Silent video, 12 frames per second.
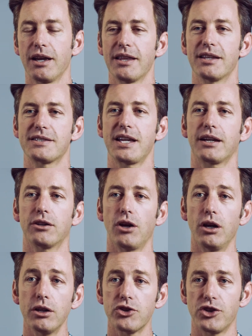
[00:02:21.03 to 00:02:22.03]
The
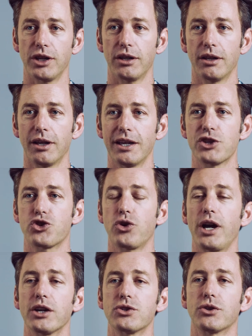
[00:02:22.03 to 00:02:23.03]
technology is
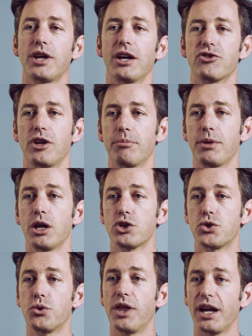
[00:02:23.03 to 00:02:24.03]
trying to catch up
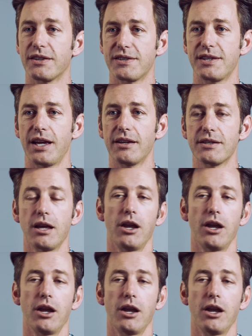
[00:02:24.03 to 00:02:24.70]
to that state,